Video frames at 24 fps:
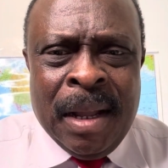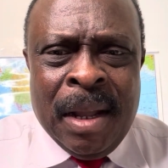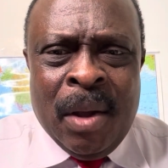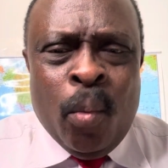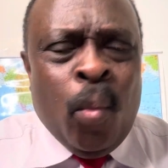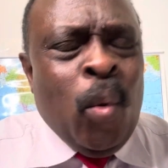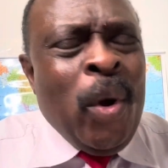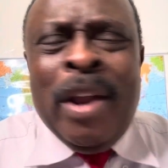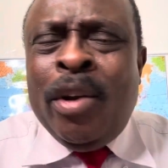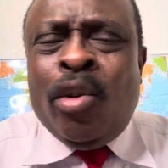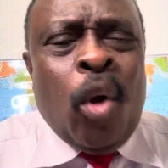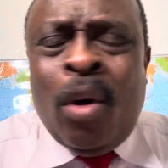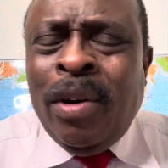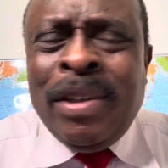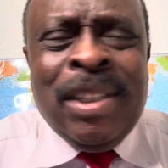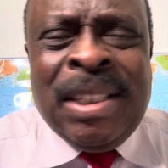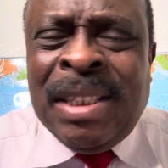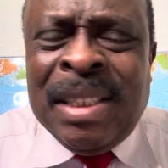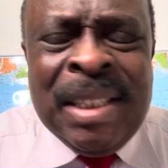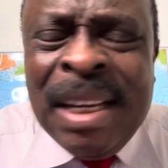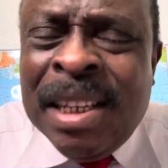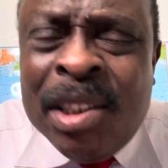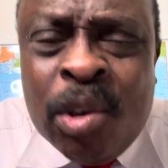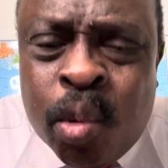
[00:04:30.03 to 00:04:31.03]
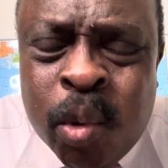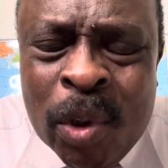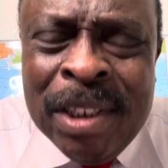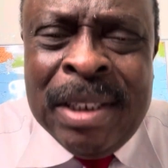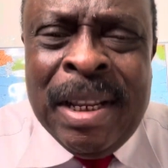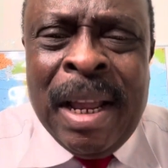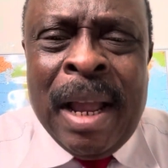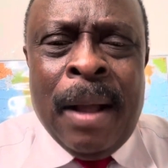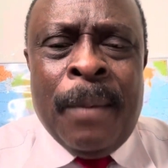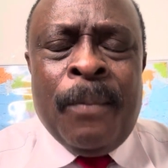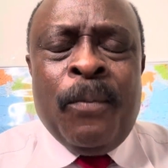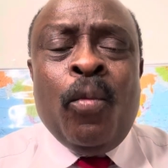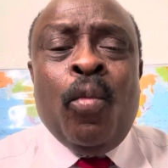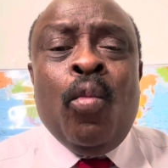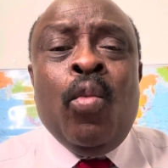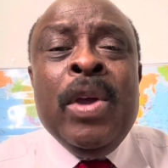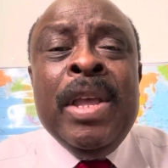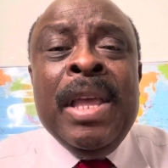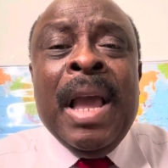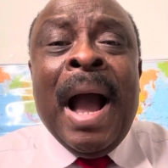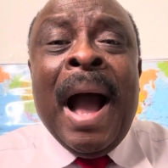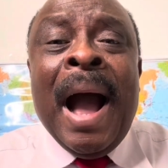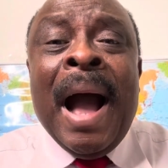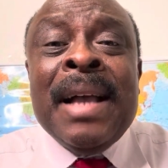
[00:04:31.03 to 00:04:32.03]
We don't sit with them.
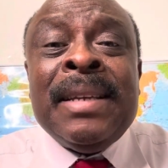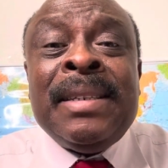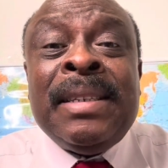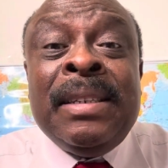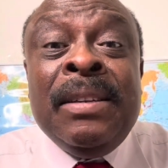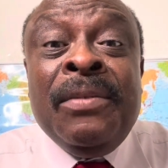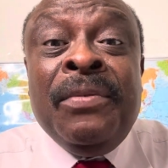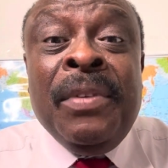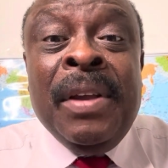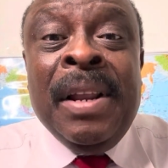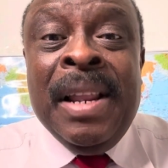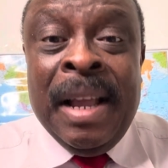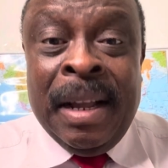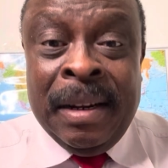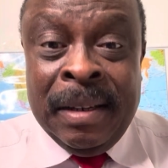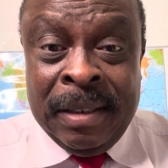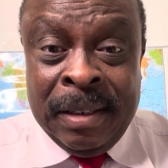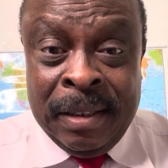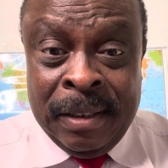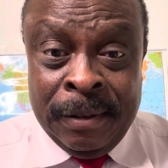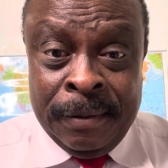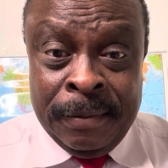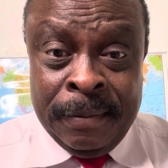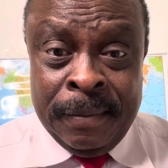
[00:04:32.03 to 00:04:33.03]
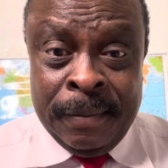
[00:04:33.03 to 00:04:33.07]
We are civilians.